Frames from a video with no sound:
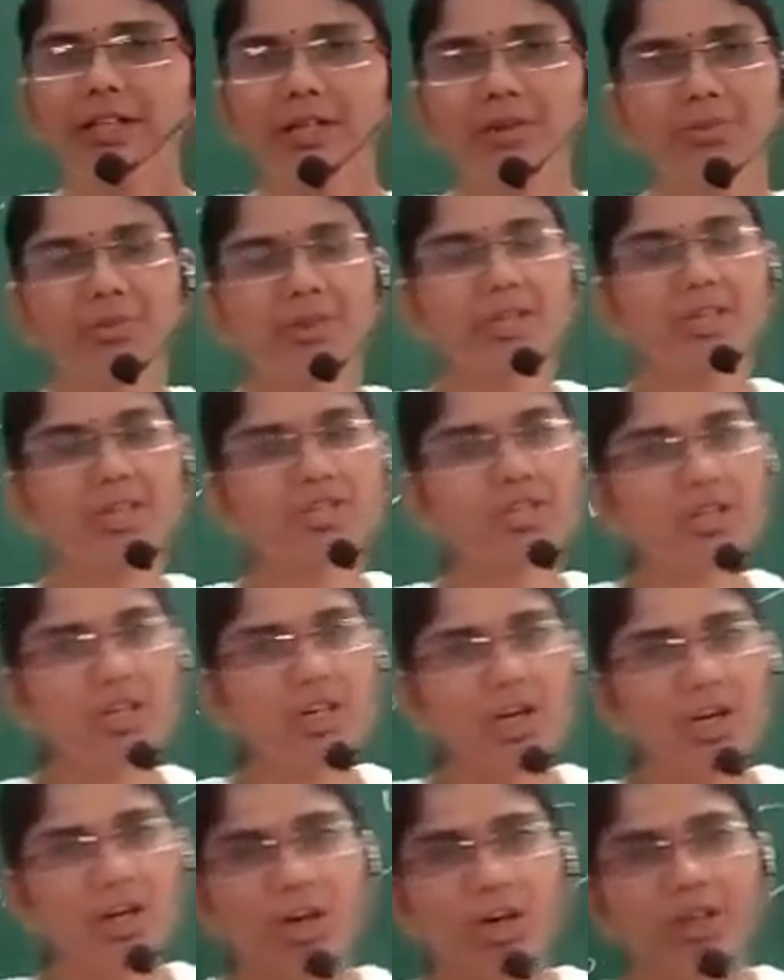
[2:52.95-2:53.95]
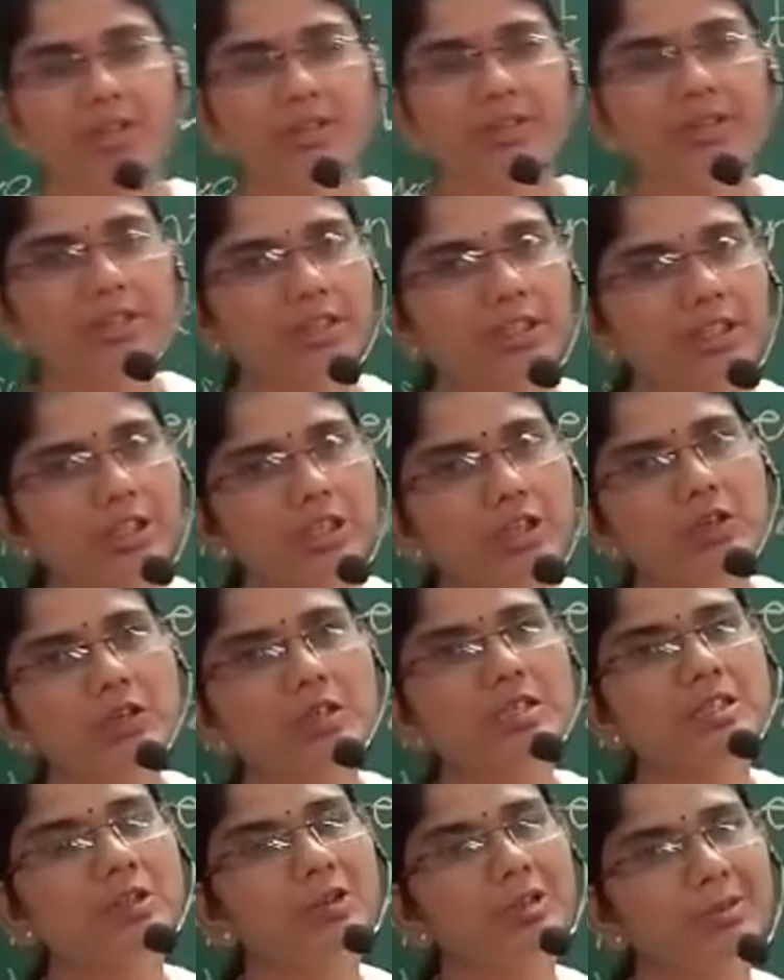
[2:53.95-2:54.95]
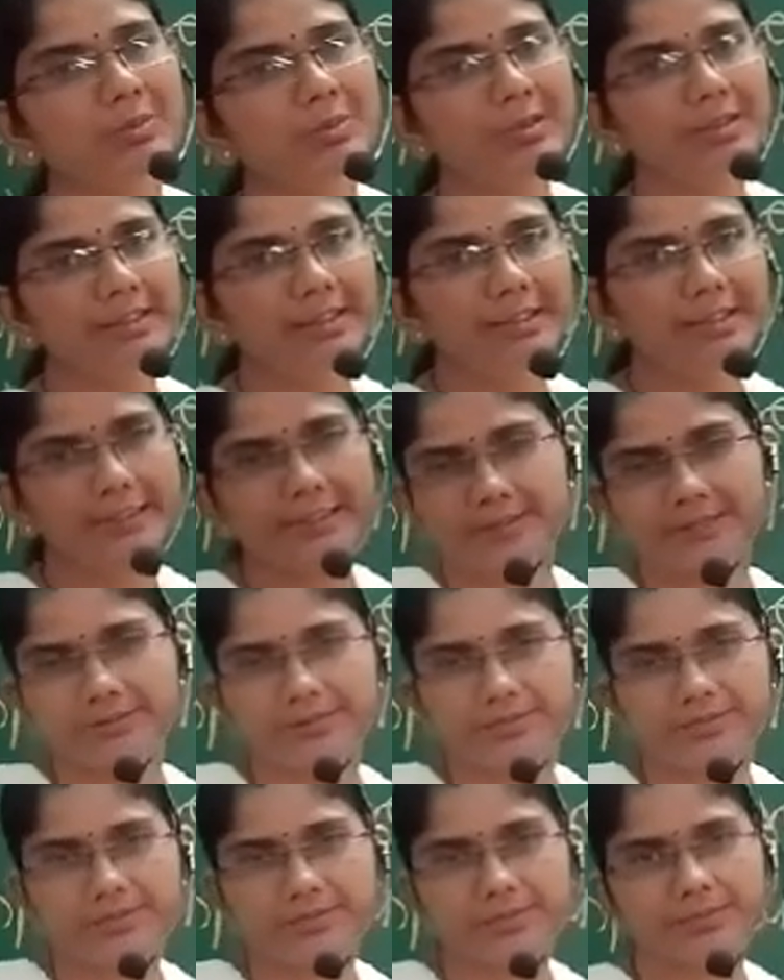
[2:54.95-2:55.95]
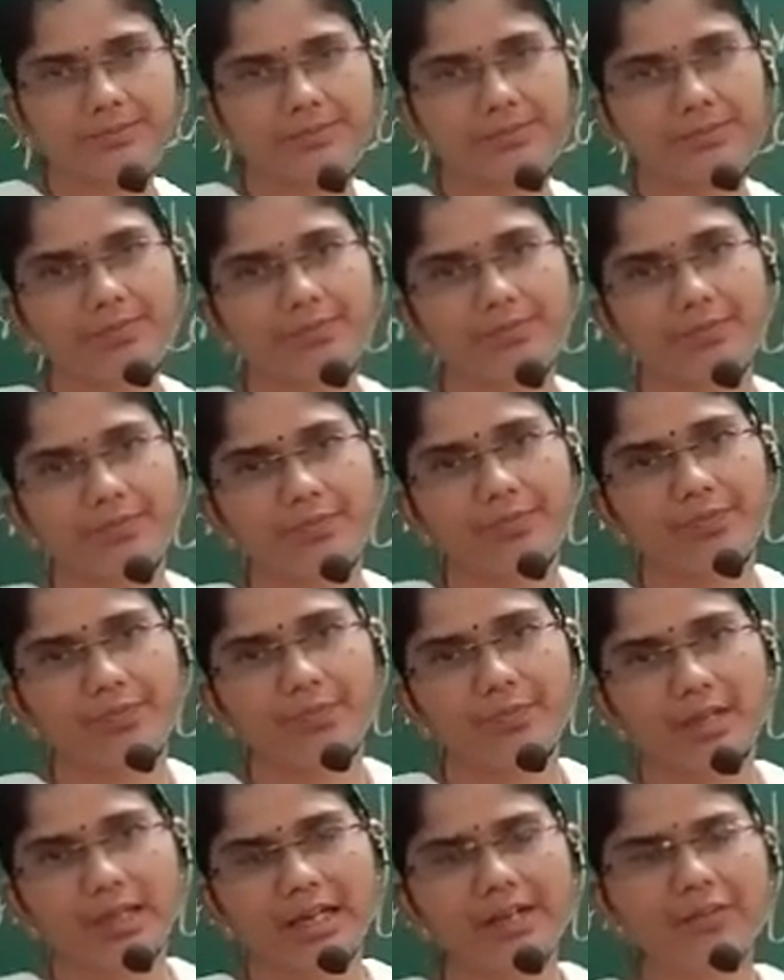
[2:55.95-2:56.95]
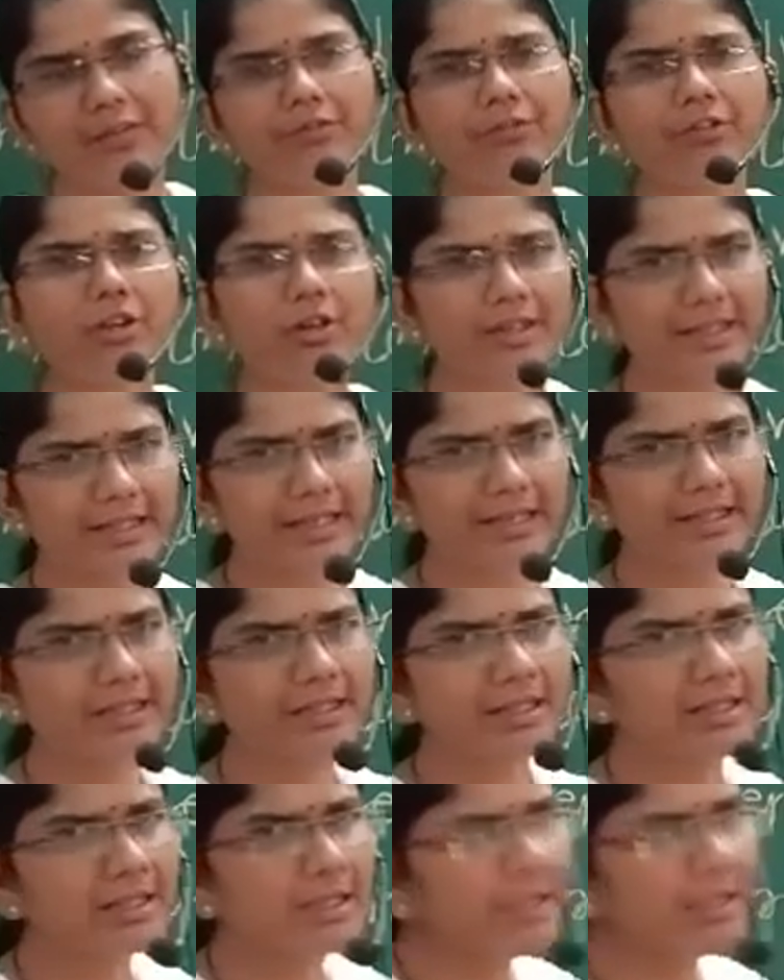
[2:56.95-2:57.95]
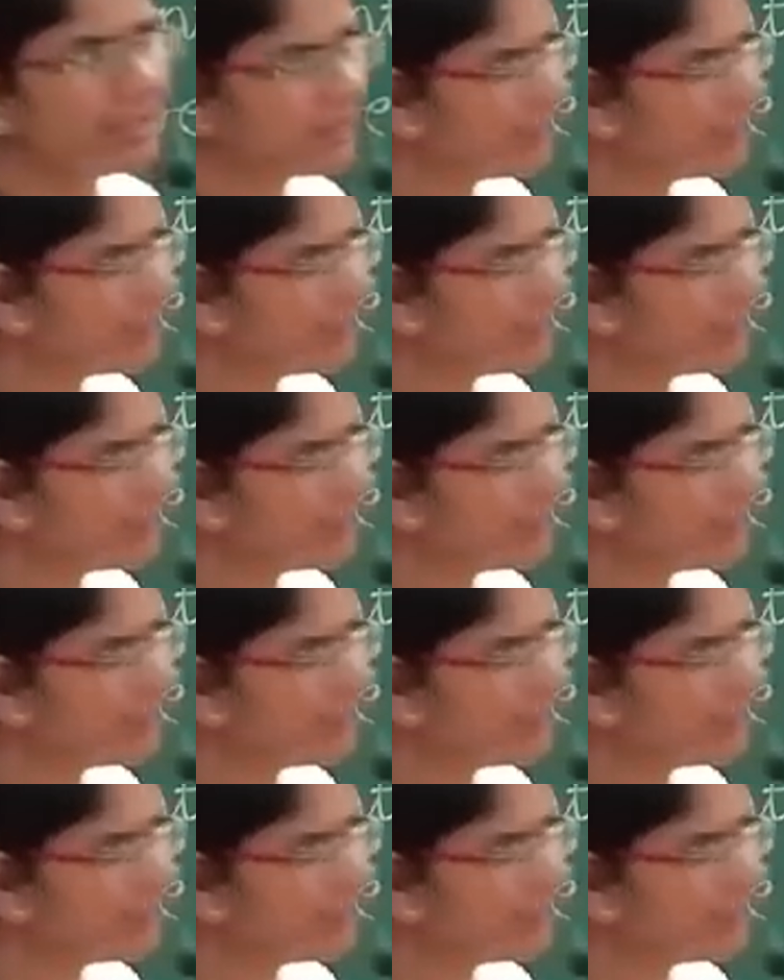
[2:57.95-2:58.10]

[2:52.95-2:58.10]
temperature on the solubility. And for that,